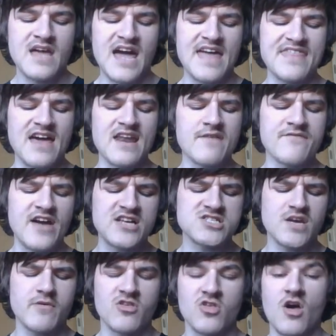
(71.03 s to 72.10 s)
And then
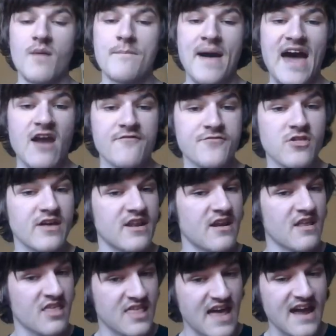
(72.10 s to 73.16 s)
eventually we saw a battle for lead
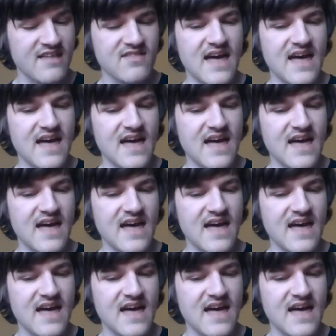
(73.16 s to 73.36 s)
in the second